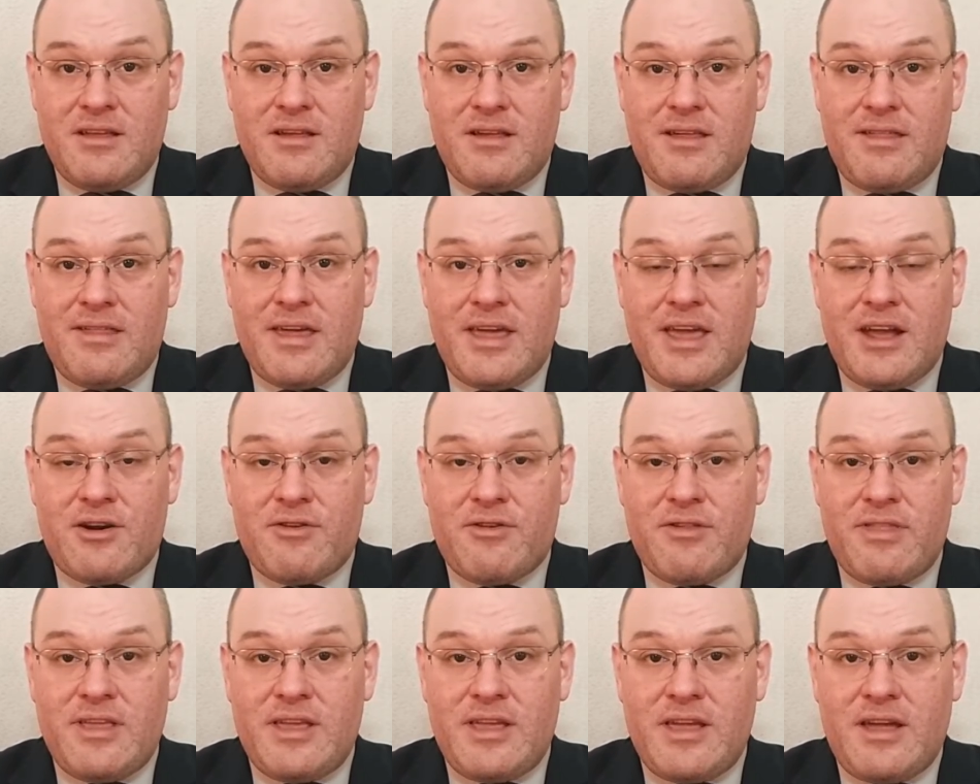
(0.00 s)

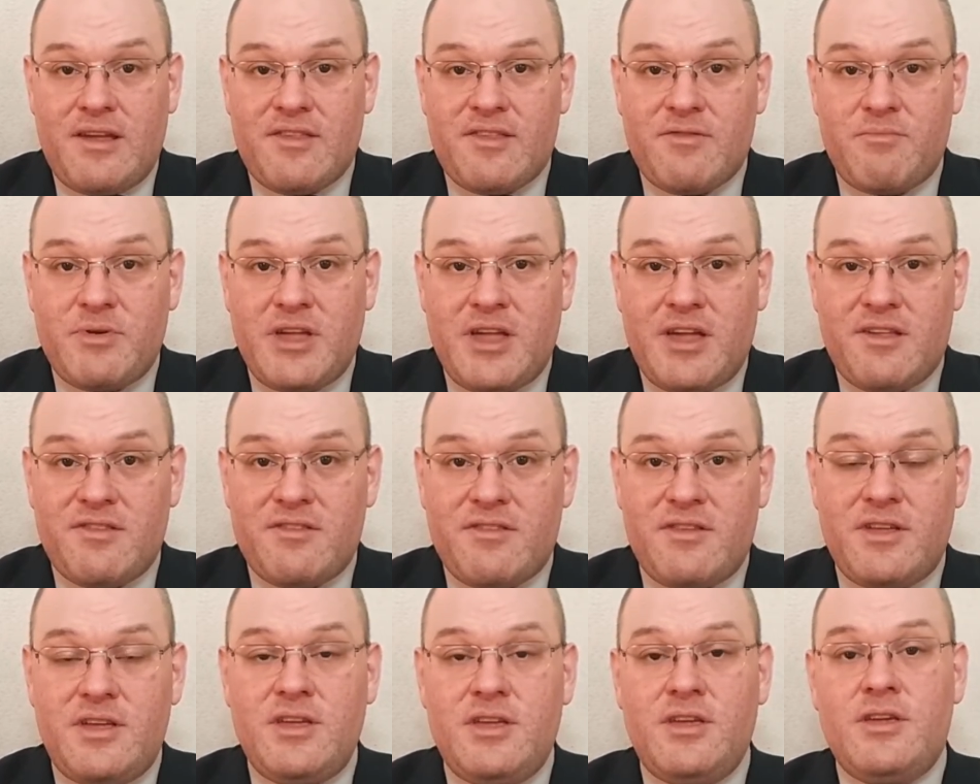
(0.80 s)
There, the
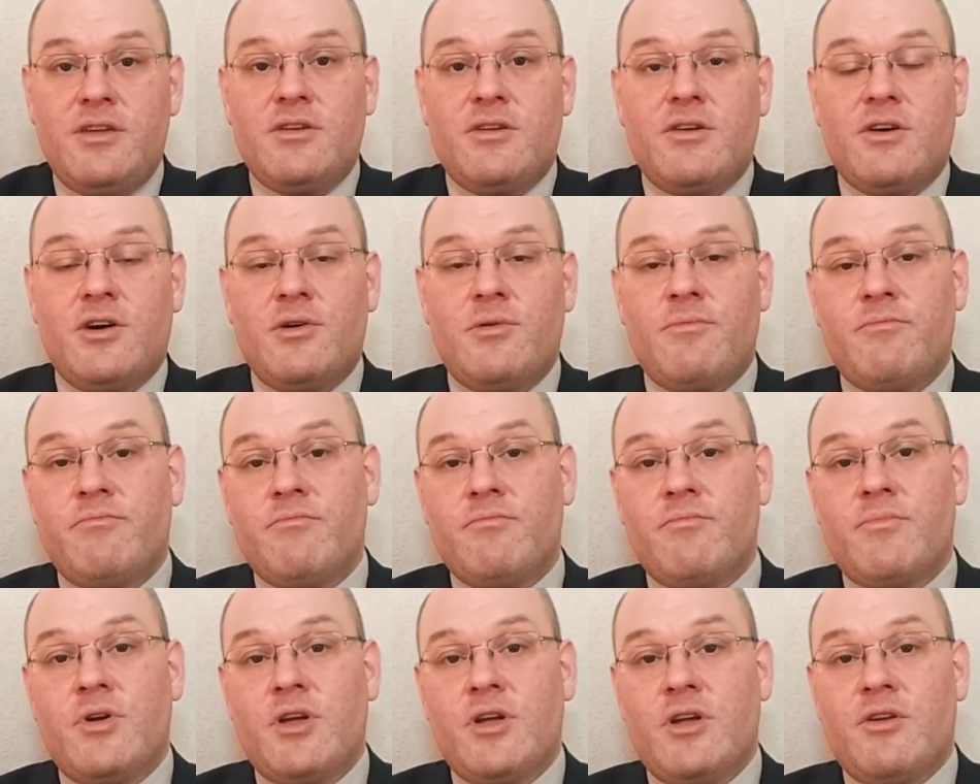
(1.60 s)

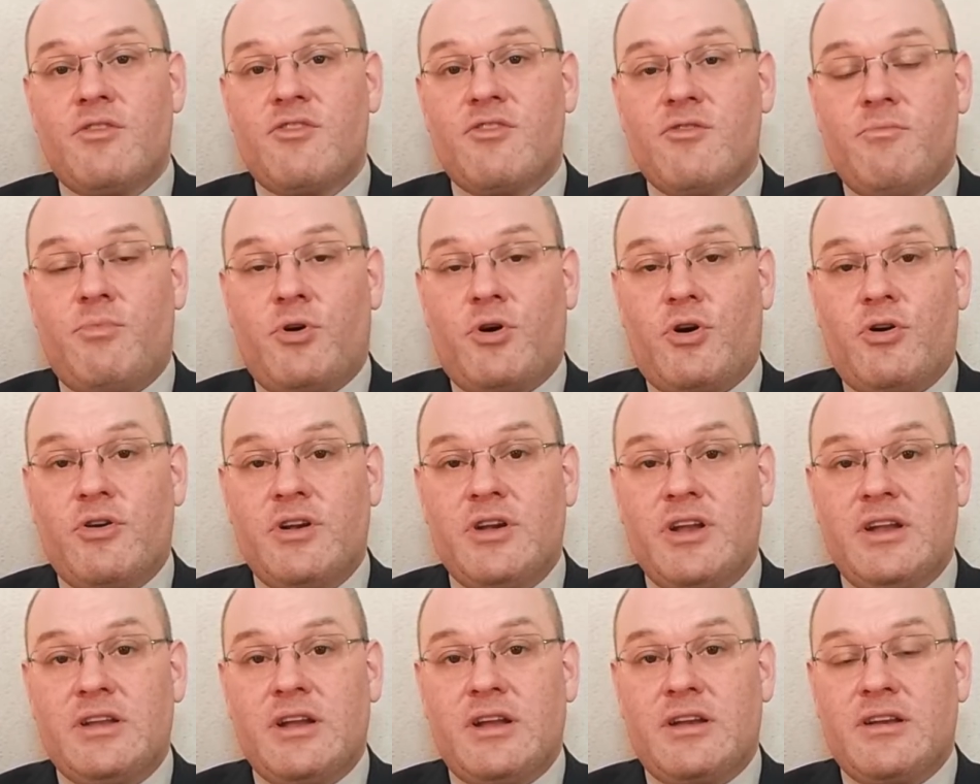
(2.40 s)
SBST
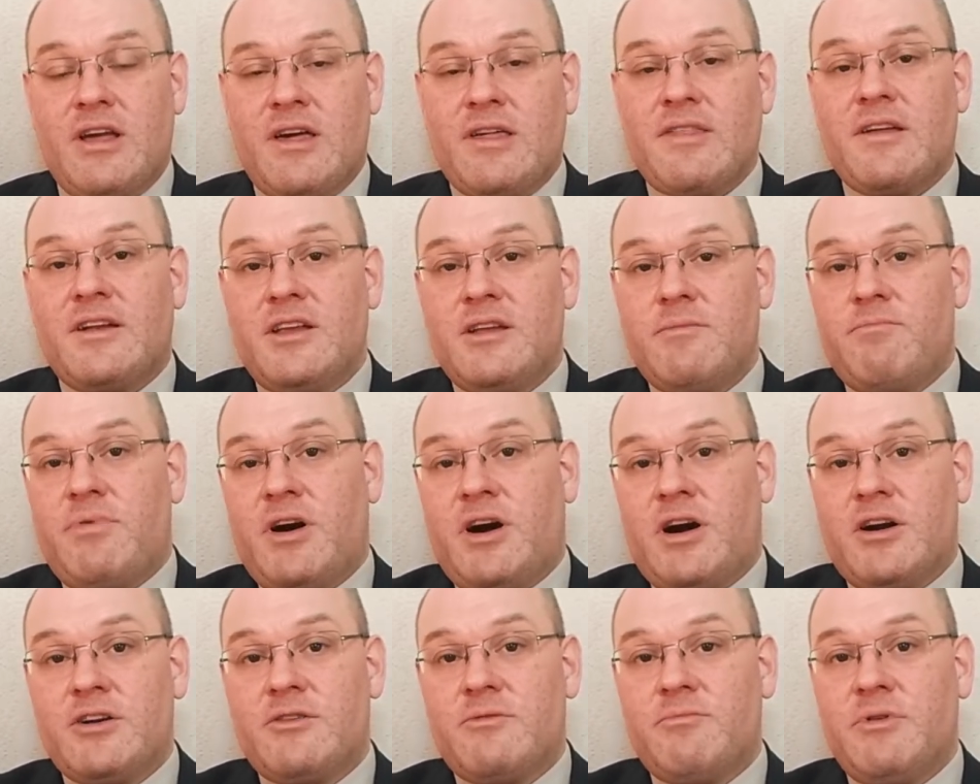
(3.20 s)
supported another
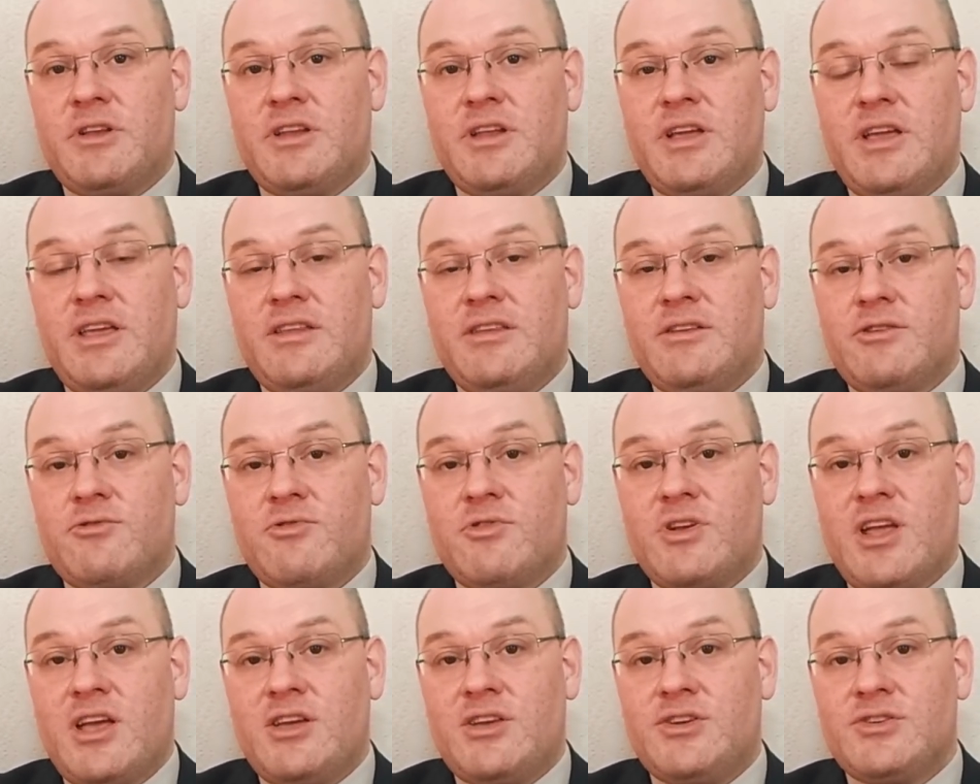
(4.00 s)
department in
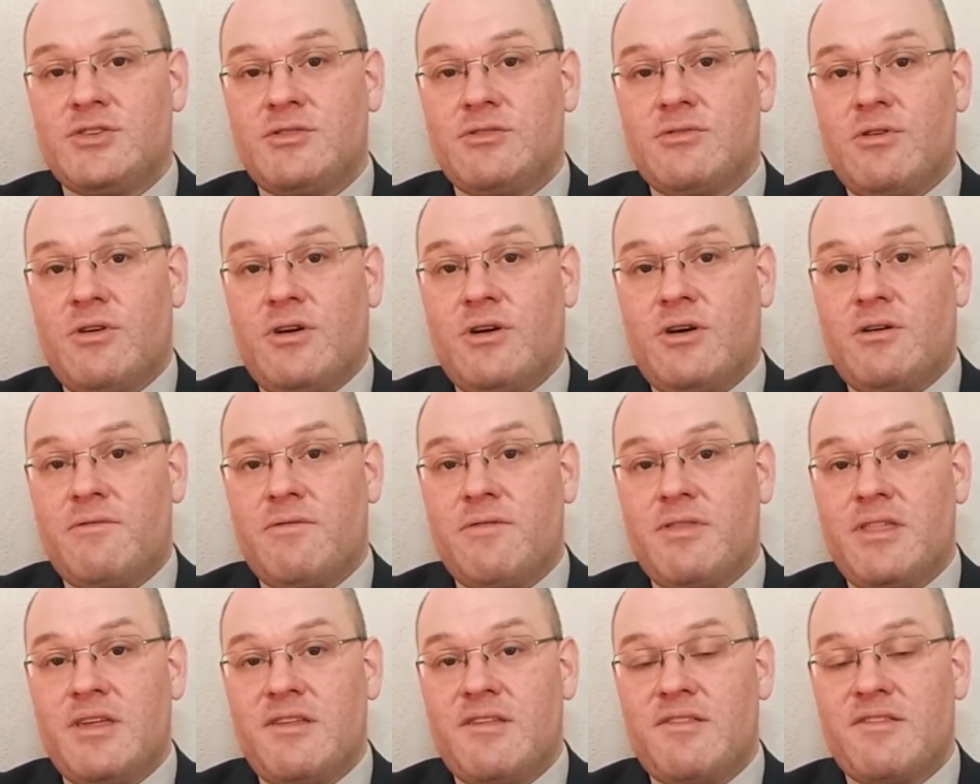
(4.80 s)
creation
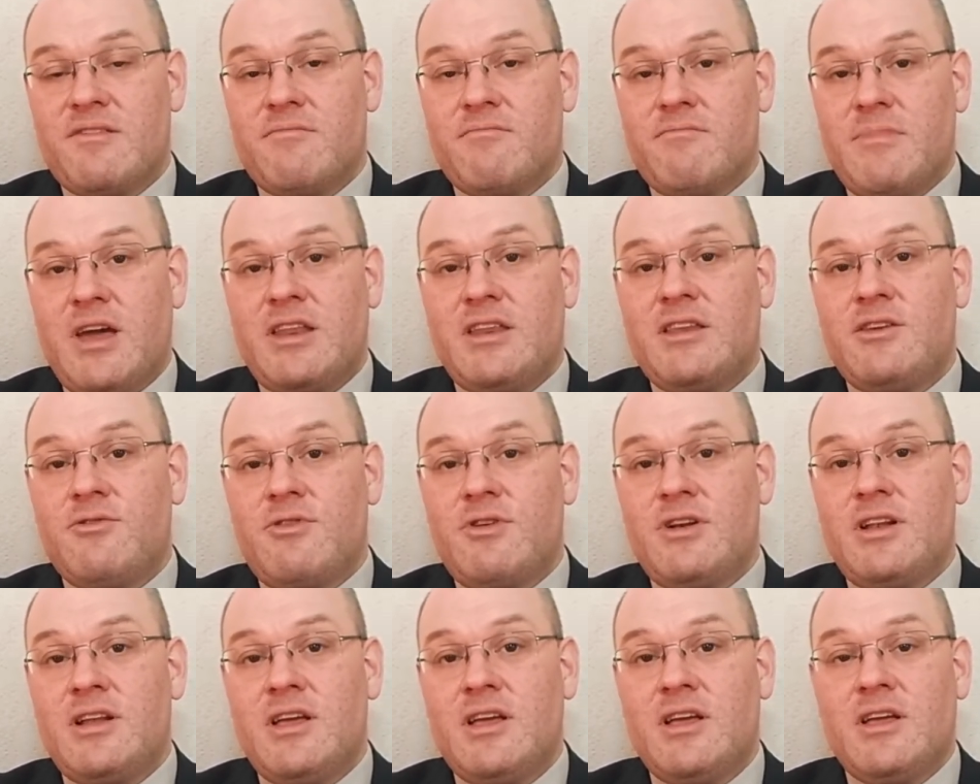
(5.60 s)
of this
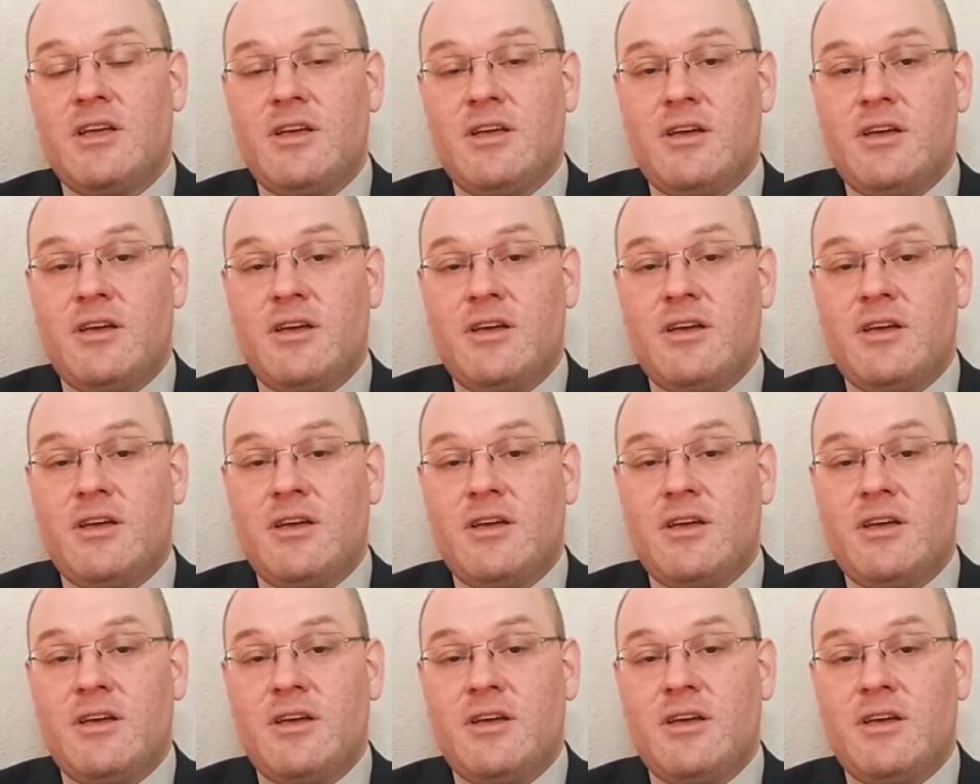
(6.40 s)
manual,